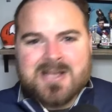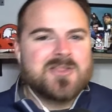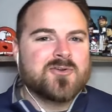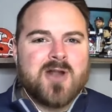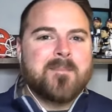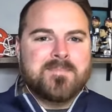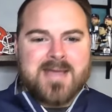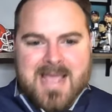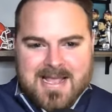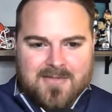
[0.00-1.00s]
They're not
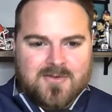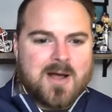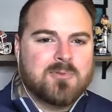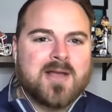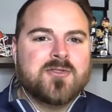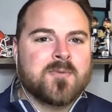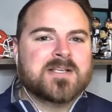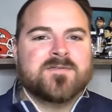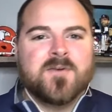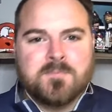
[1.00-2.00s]
peaking. They're not playing their
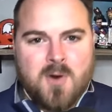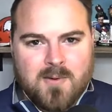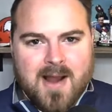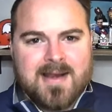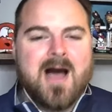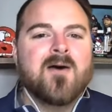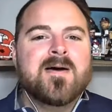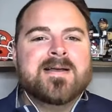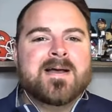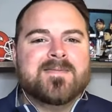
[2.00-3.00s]
best football right now.
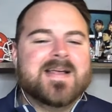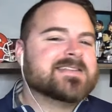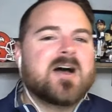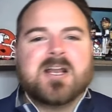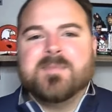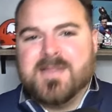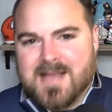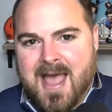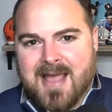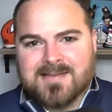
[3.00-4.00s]
That's not going to be the
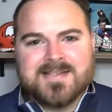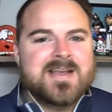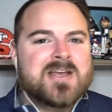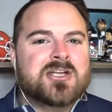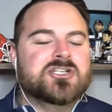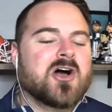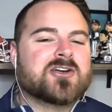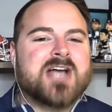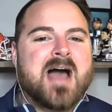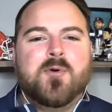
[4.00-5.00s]
case.
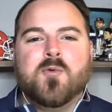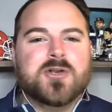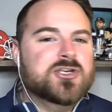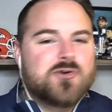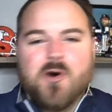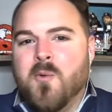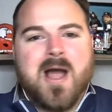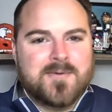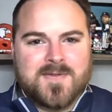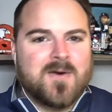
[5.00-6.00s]
Josh Heupel would do
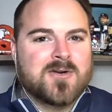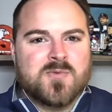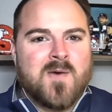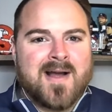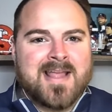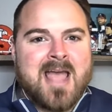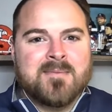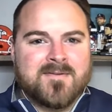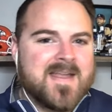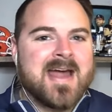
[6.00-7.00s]
away with the orange and white game
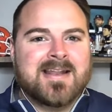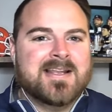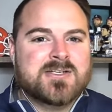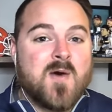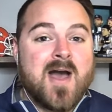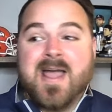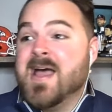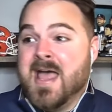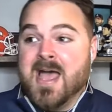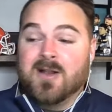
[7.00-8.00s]
if he had it his way,
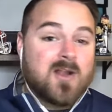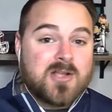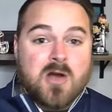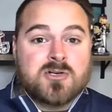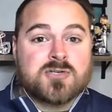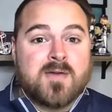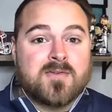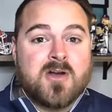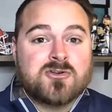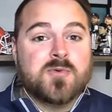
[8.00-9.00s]
and a lot of coaches around the
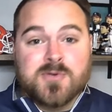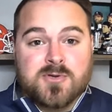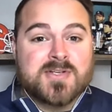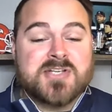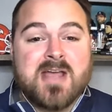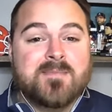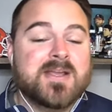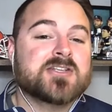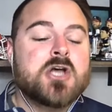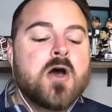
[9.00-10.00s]
country would do the same
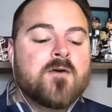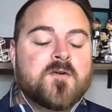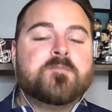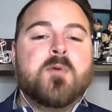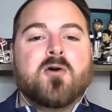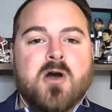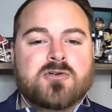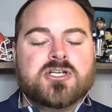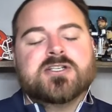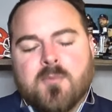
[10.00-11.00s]
because football
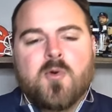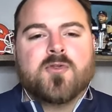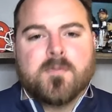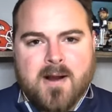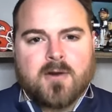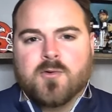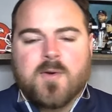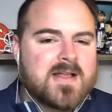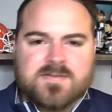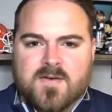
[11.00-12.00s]
coaches, number one, they're paranoid,
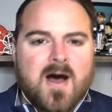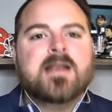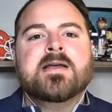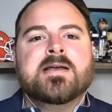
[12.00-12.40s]
and that's fine.